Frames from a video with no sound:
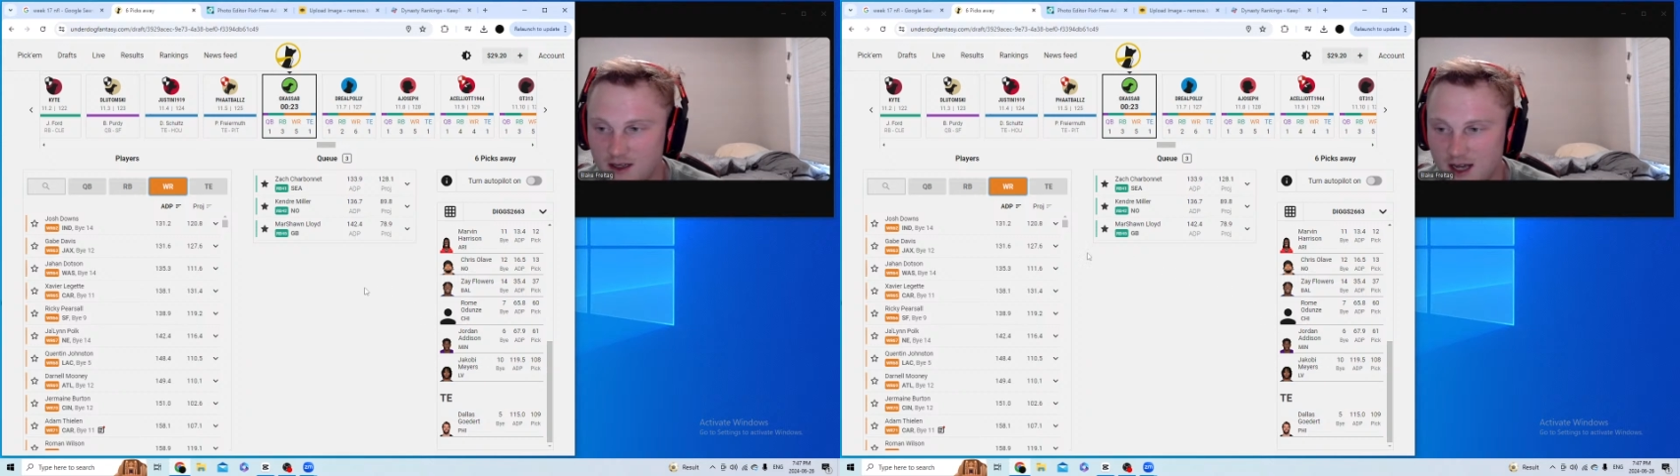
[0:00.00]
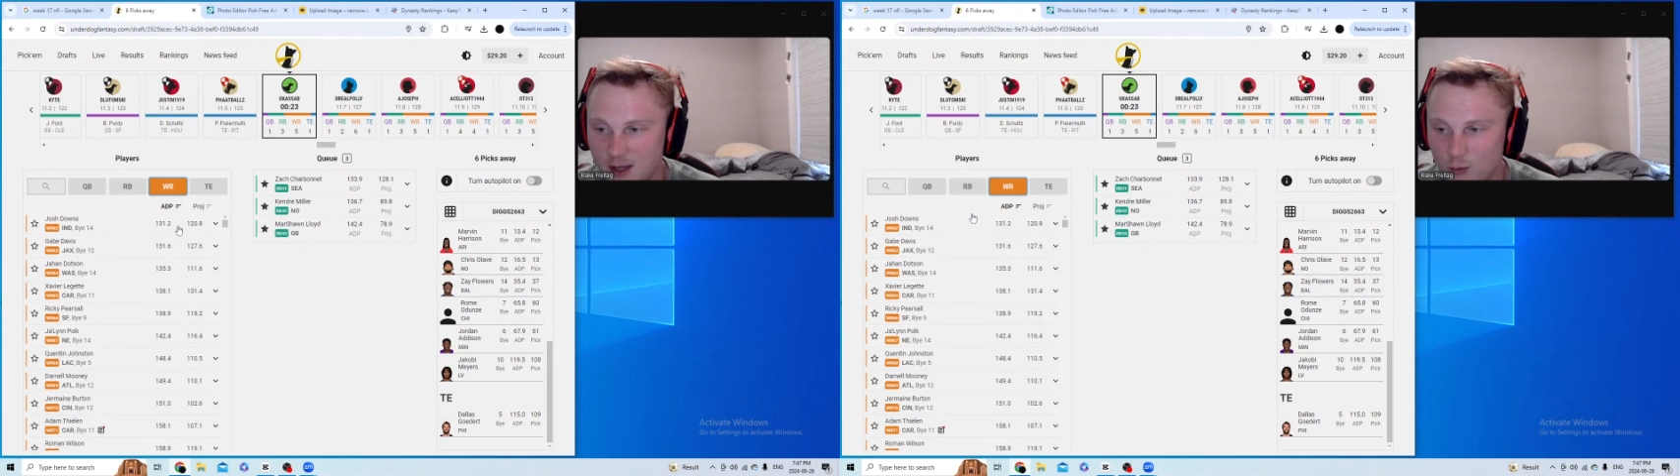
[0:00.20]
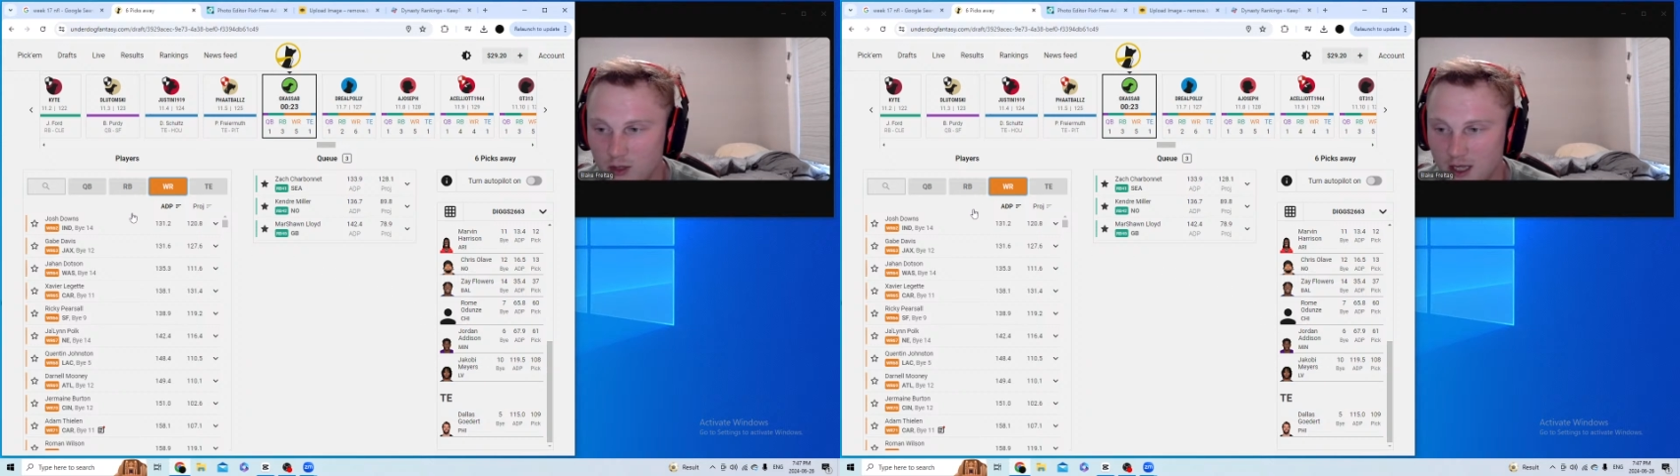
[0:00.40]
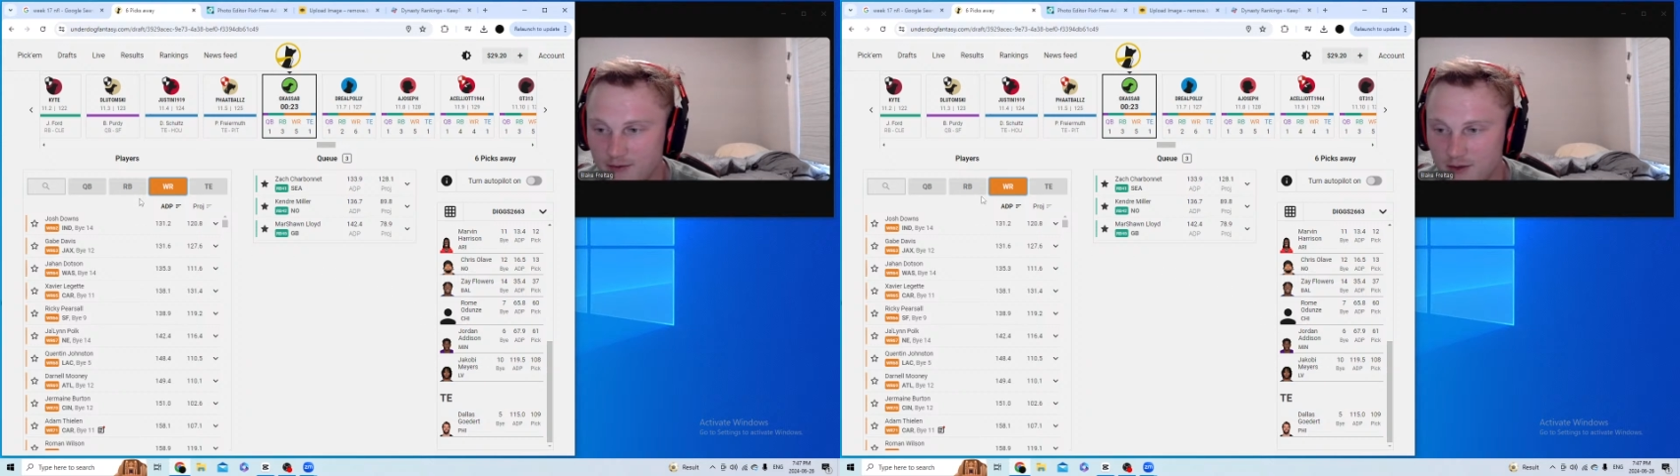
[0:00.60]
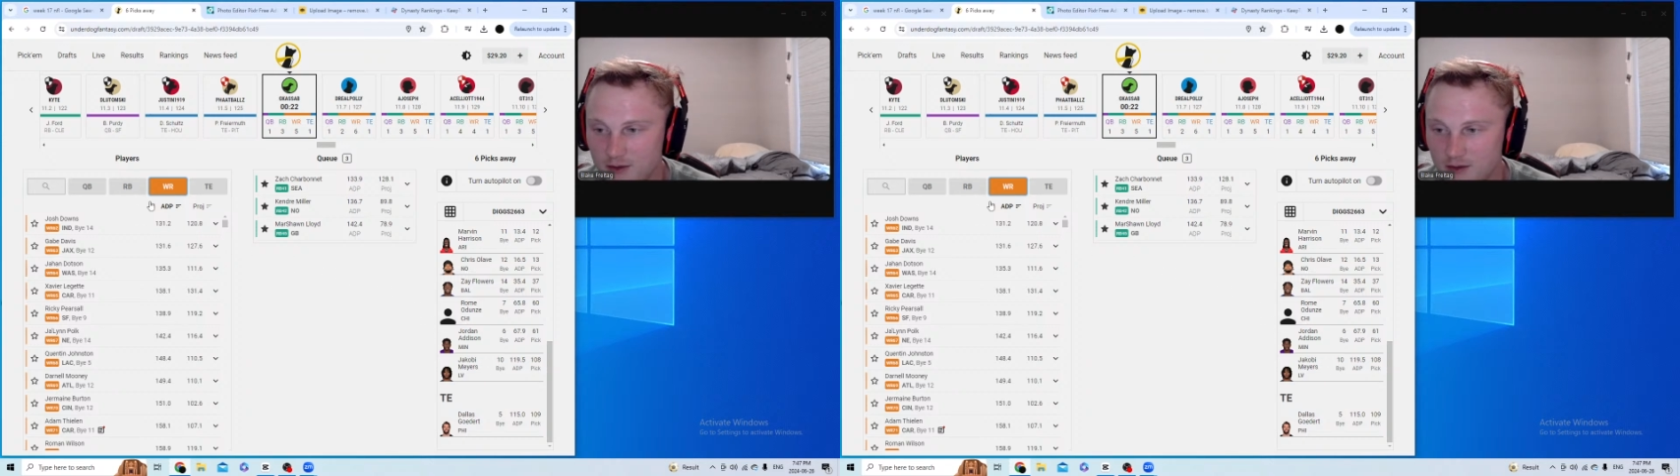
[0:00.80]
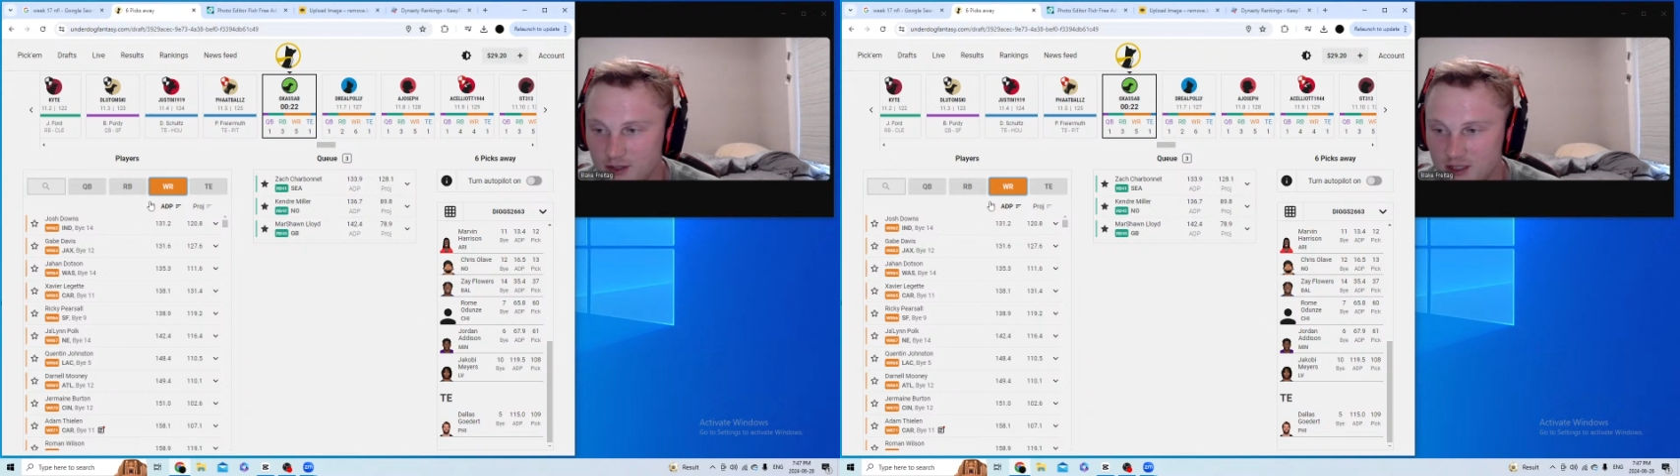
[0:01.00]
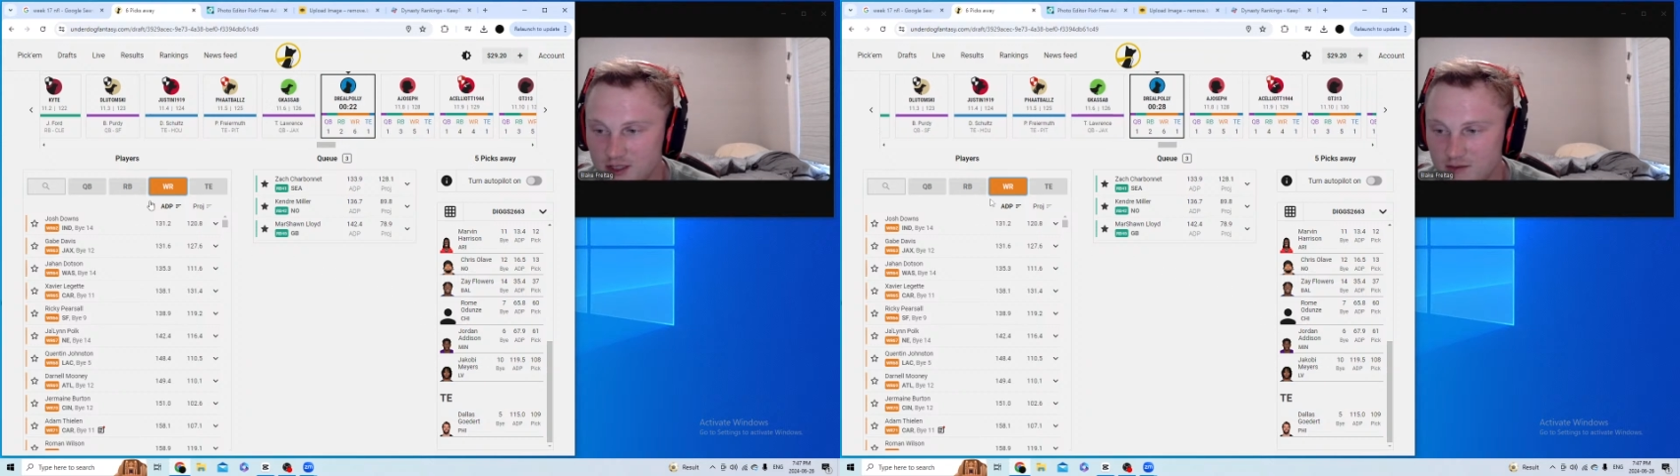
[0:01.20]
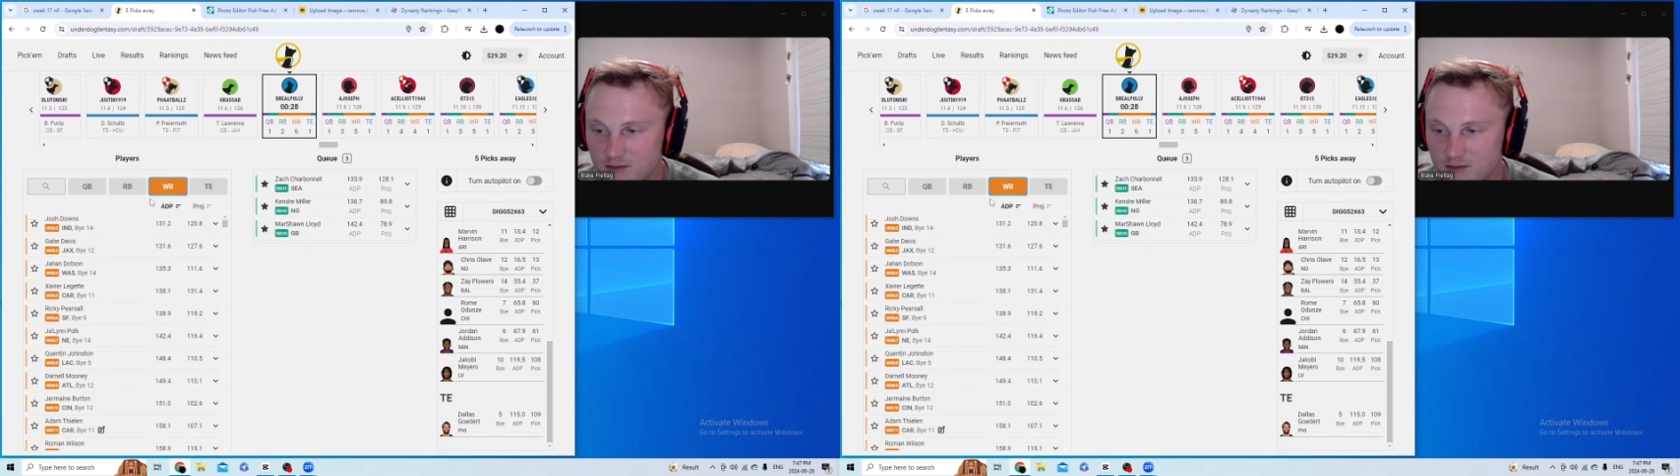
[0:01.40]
I will have to just